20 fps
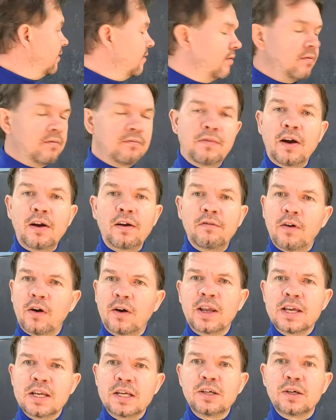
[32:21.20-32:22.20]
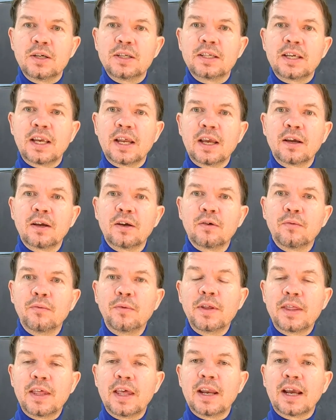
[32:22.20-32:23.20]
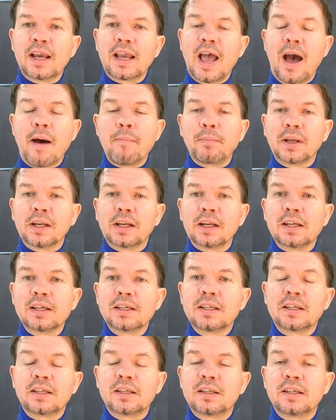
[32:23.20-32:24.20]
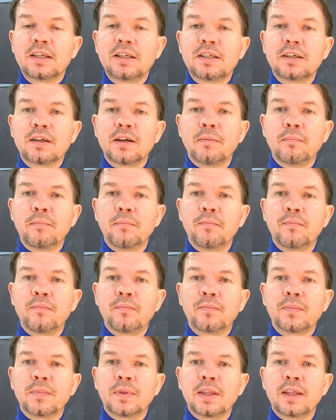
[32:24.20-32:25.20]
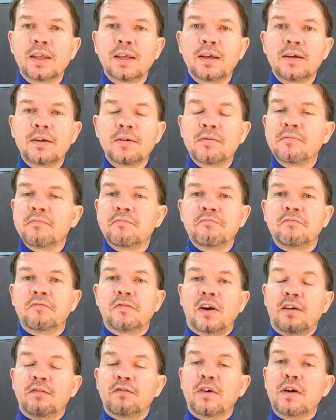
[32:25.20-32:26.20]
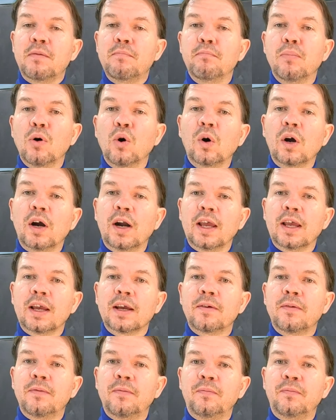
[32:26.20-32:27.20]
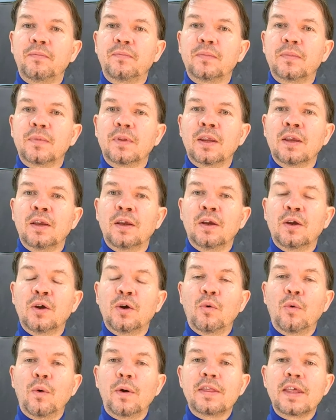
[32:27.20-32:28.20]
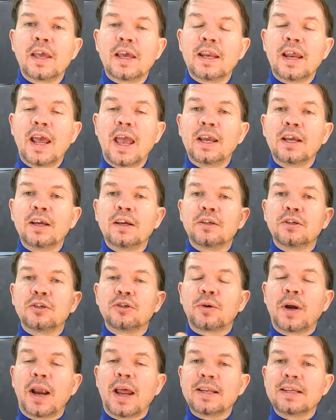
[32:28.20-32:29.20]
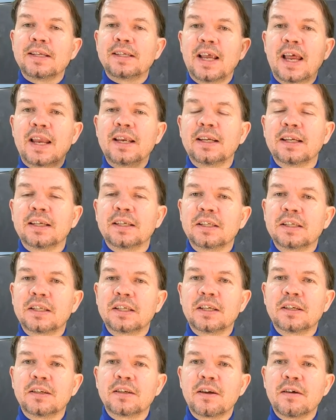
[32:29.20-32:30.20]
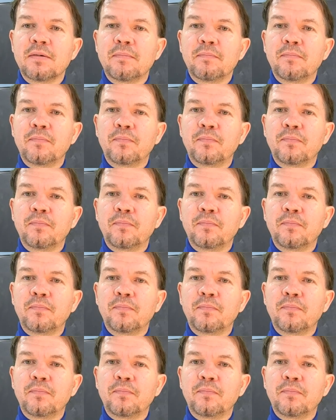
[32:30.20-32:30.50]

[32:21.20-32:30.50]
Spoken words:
very, very interesting within a capitalist system. Very, very boring within a transcendent system.